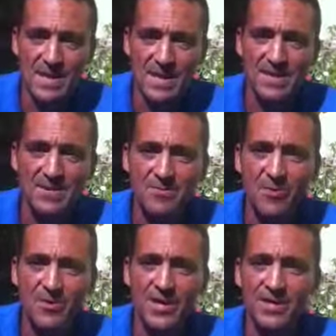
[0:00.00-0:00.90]
in the
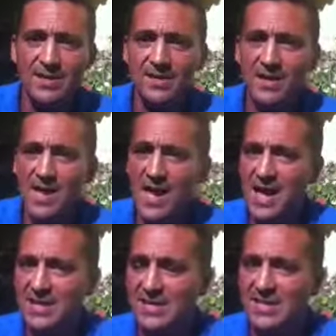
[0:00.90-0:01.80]
morning
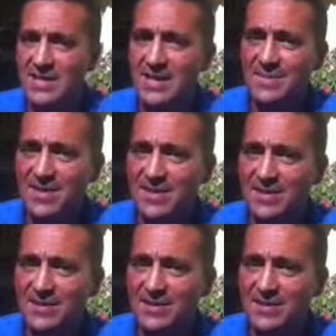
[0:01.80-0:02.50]
and in the evening,